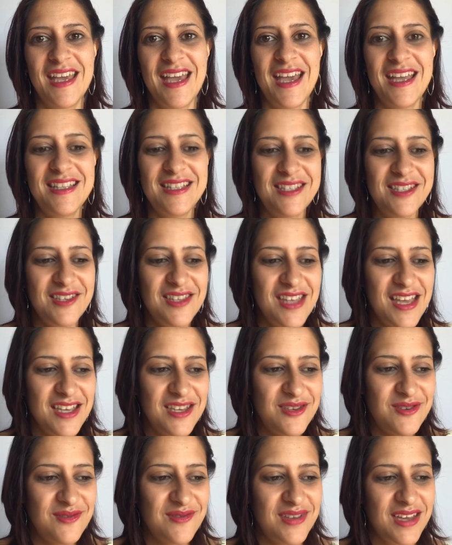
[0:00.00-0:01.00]
And so
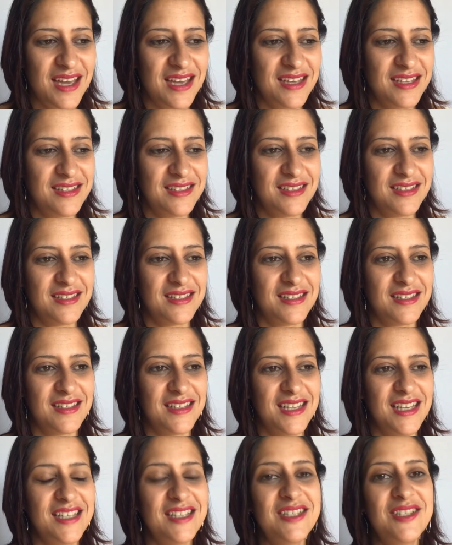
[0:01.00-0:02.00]
that you can
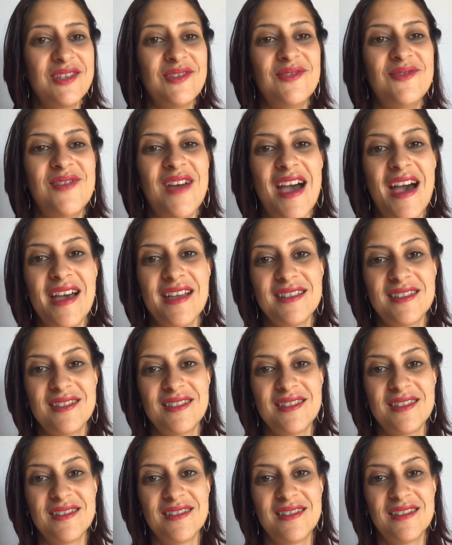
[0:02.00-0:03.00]

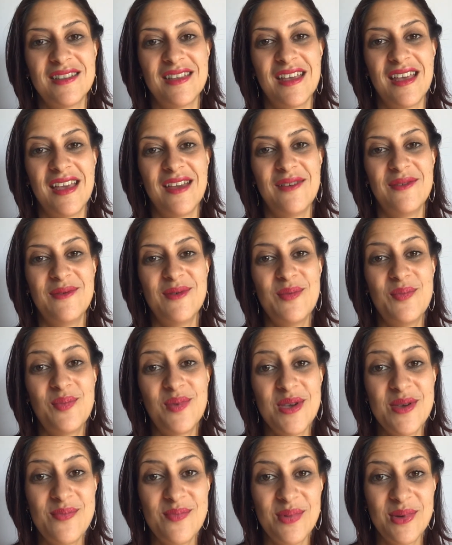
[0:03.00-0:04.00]
interact with
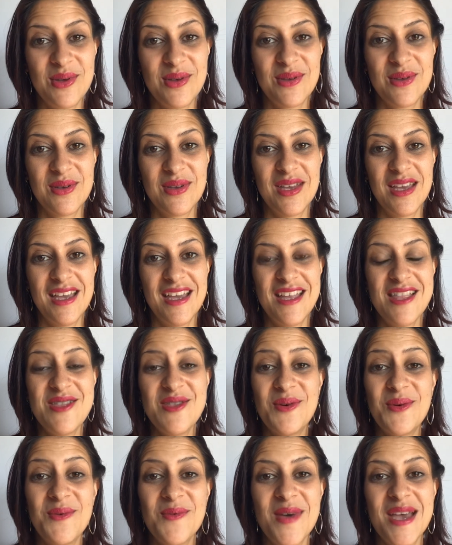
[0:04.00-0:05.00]
people in
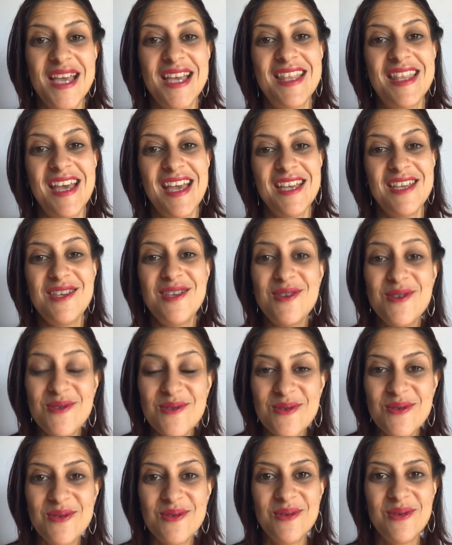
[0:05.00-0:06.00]
the way that
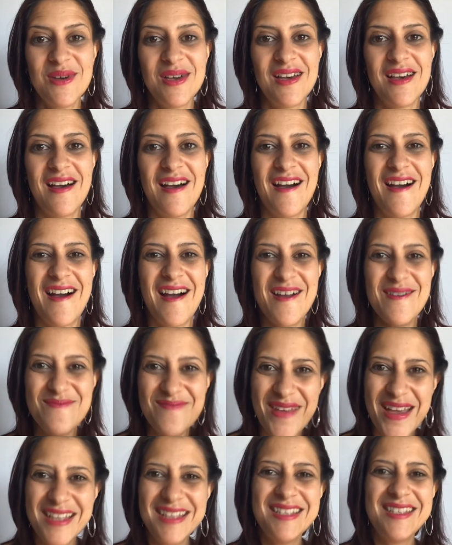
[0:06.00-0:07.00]
you are
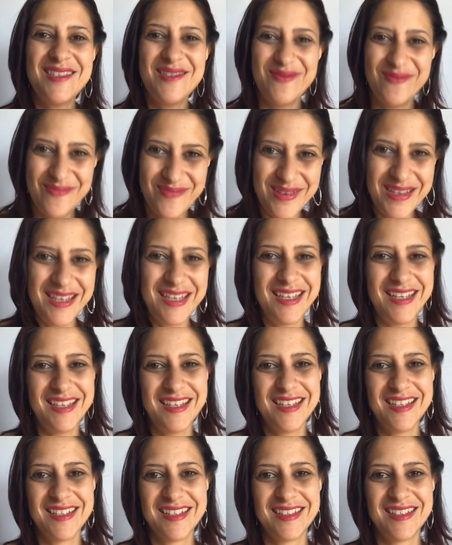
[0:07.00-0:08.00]
meant to
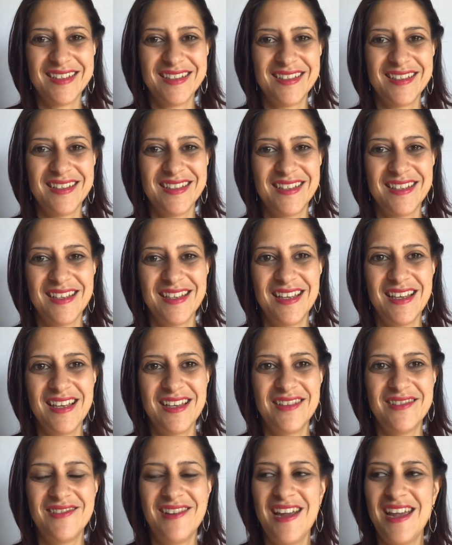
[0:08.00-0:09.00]
be,
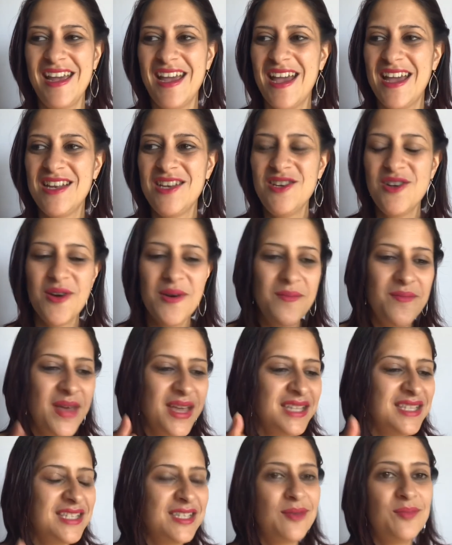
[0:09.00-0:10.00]
right? And your
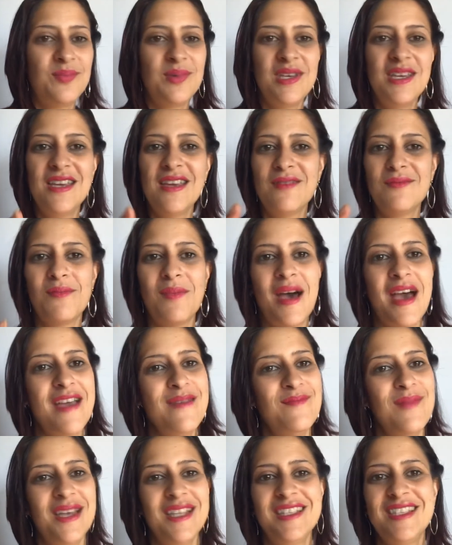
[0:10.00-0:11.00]
meant to be and my
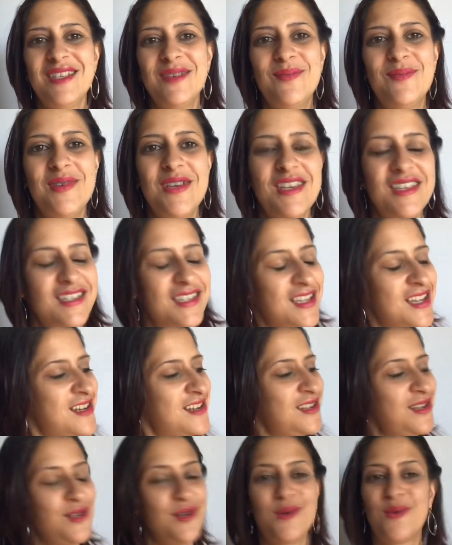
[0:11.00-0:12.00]
meant to be is
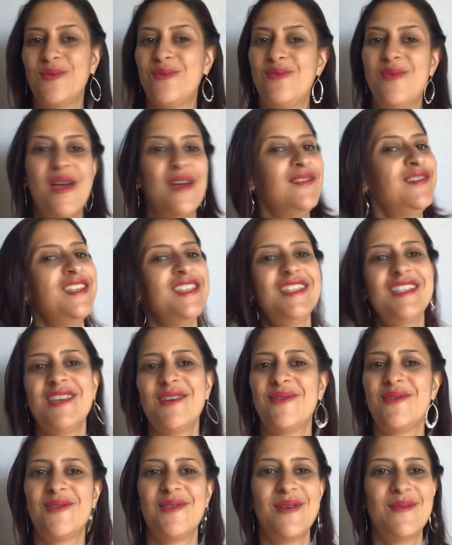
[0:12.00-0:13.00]
going to look very
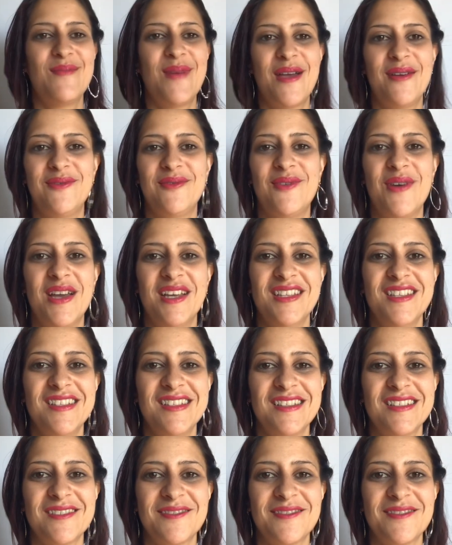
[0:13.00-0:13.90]
different, my friend.